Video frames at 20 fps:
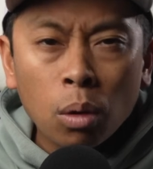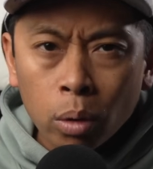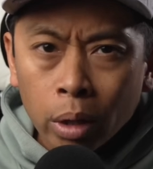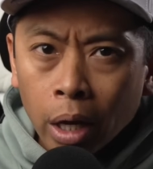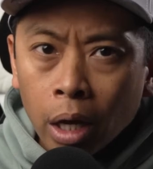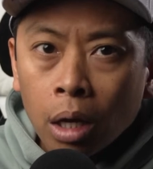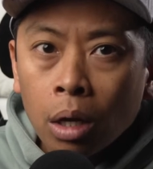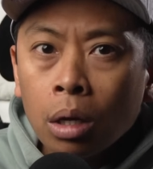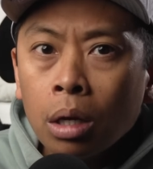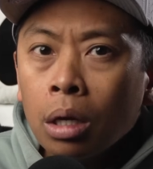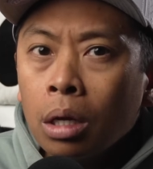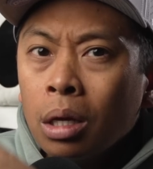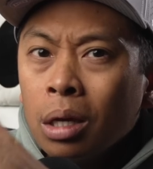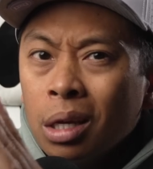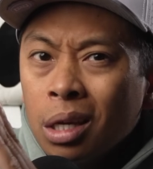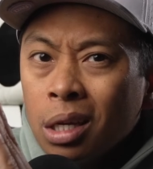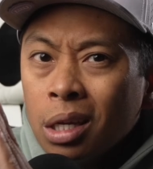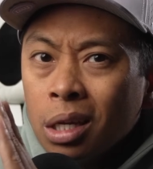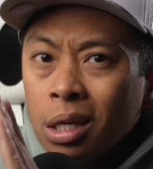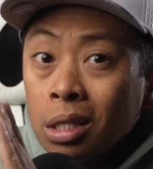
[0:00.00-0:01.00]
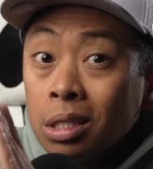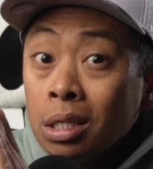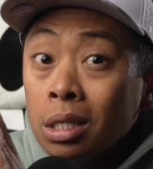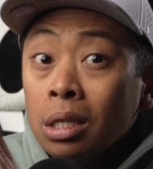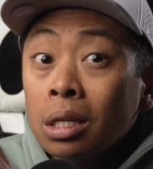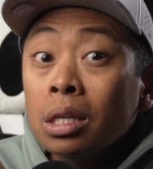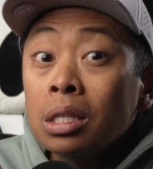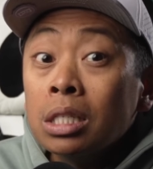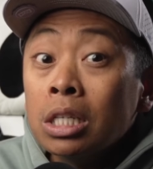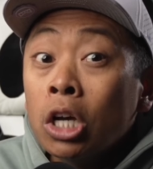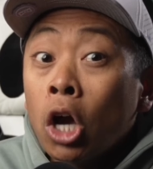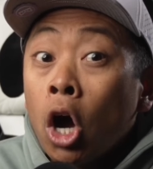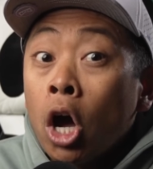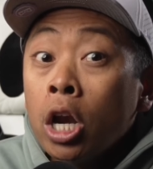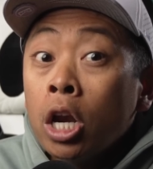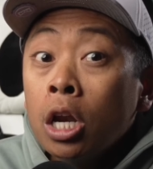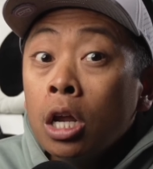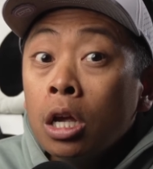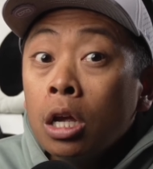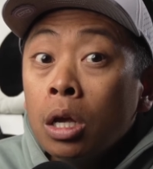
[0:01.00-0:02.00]
Okay, is he
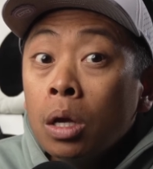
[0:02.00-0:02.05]
gone?